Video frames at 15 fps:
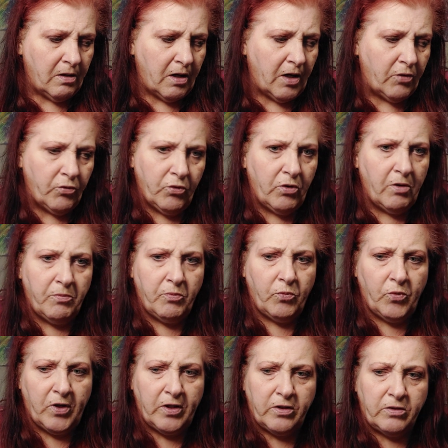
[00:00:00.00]
I grew up
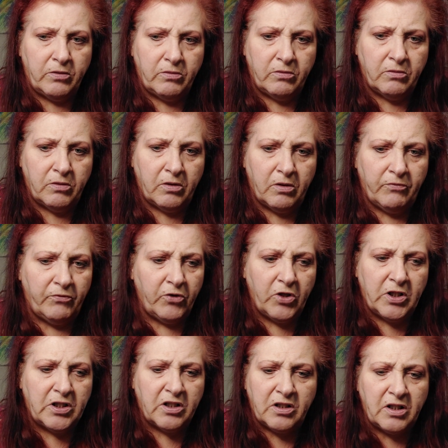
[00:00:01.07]
with a
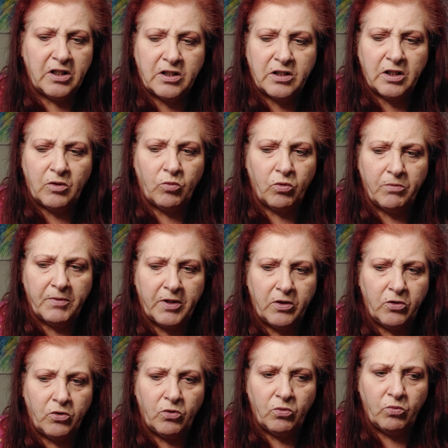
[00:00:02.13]
very sadistic woman
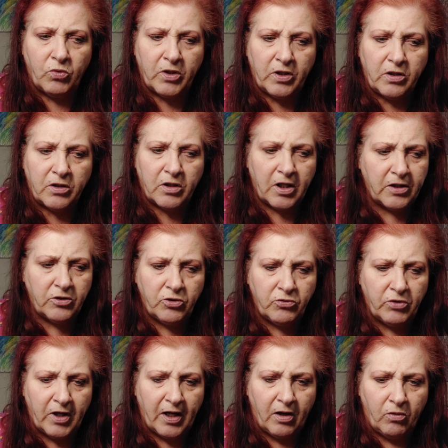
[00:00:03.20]
who would cut you
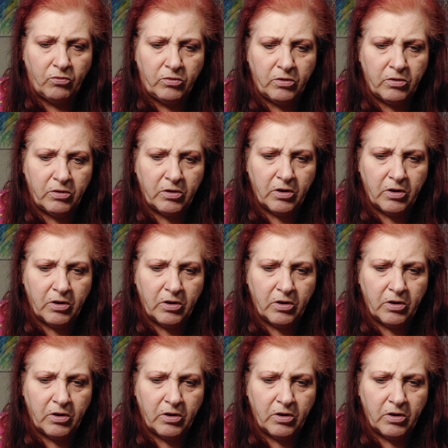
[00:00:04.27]
down,